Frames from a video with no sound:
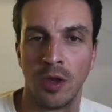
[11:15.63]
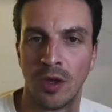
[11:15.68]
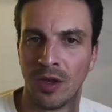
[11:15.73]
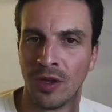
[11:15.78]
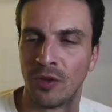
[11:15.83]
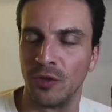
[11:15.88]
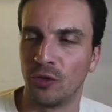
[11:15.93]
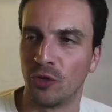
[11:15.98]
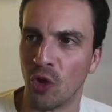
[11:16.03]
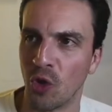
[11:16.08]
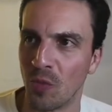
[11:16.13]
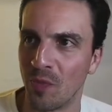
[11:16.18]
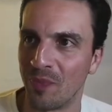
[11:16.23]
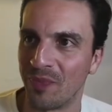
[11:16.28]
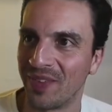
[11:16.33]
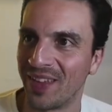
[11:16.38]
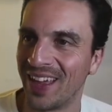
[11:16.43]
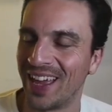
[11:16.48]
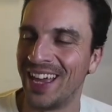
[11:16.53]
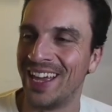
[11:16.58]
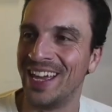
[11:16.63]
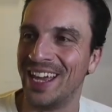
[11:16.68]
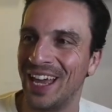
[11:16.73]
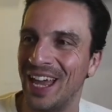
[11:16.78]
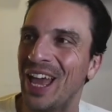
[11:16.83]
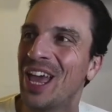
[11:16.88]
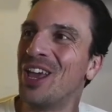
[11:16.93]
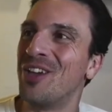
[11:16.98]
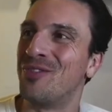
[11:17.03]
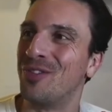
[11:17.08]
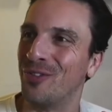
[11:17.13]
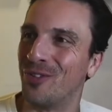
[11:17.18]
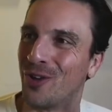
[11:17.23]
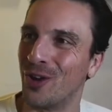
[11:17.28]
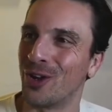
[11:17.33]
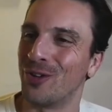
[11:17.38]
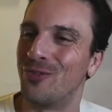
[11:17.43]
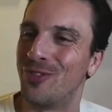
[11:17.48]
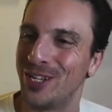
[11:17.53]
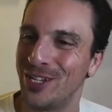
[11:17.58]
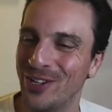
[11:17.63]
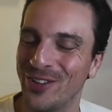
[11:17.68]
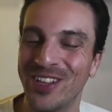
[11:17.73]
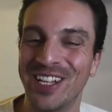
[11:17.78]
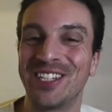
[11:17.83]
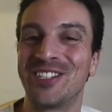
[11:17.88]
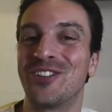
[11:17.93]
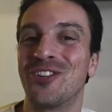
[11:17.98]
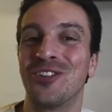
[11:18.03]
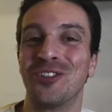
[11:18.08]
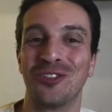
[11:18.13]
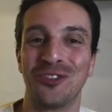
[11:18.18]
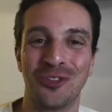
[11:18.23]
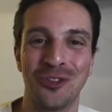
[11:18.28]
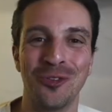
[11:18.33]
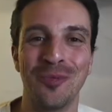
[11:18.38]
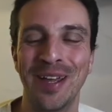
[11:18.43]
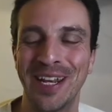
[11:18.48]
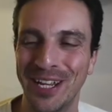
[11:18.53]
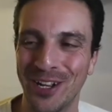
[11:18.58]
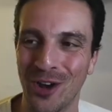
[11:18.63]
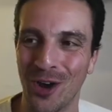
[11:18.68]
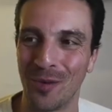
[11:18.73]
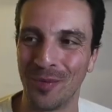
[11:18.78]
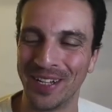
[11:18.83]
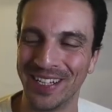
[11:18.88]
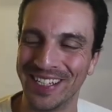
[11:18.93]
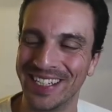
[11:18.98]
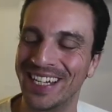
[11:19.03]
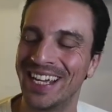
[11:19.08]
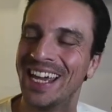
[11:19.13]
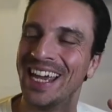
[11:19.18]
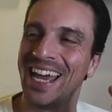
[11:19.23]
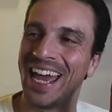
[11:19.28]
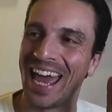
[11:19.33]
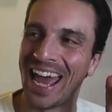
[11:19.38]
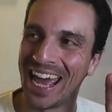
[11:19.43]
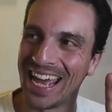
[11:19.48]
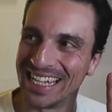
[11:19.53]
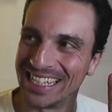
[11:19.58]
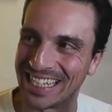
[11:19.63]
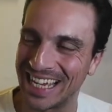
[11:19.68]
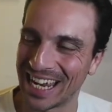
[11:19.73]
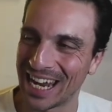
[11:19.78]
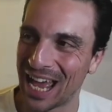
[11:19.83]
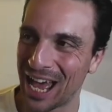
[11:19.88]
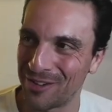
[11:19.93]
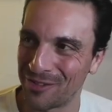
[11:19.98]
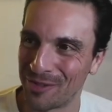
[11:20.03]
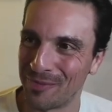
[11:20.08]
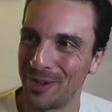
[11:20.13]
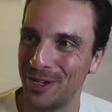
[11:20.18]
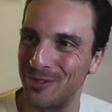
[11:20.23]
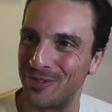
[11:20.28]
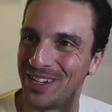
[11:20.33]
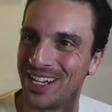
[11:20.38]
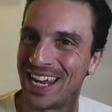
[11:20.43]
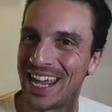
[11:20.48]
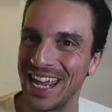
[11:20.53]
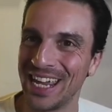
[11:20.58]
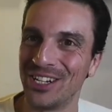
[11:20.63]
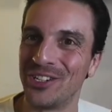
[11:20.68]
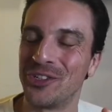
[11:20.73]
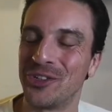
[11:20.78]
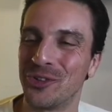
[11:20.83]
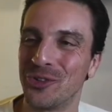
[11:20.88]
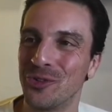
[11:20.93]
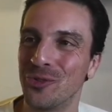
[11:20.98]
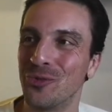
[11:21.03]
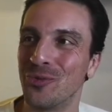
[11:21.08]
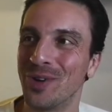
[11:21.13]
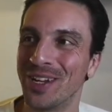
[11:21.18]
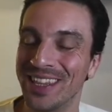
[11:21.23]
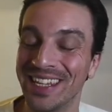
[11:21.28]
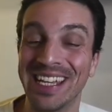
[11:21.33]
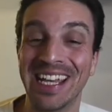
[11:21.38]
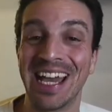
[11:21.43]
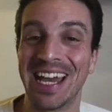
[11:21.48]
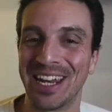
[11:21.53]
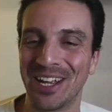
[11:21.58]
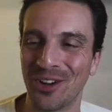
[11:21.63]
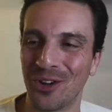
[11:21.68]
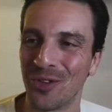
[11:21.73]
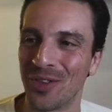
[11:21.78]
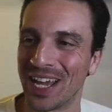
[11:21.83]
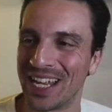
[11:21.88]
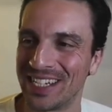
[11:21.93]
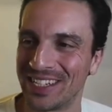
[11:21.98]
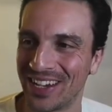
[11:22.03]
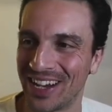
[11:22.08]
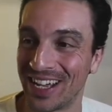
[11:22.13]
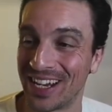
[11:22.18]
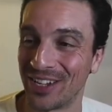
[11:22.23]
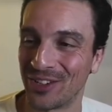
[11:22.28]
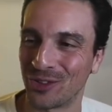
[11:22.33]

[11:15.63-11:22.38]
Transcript: So if you've got a video that's got too many comments, it's going to have a bit of an issue with getting all that data.